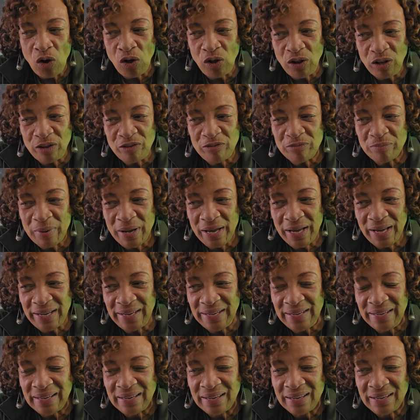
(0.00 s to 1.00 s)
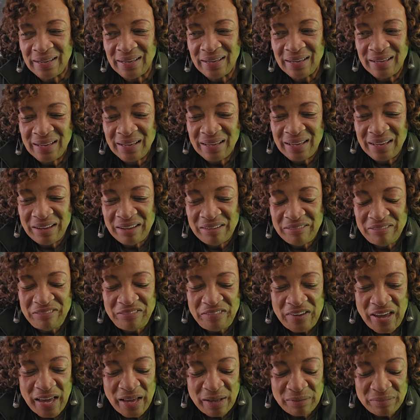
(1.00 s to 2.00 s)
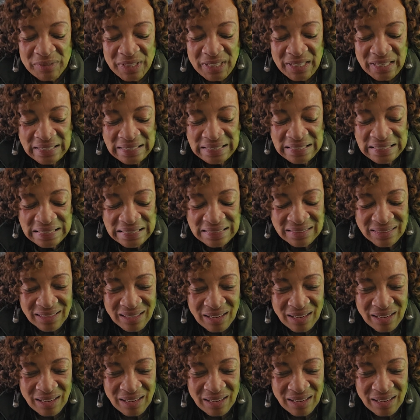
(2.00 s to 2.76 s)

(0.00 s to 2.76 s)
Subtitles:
All of my family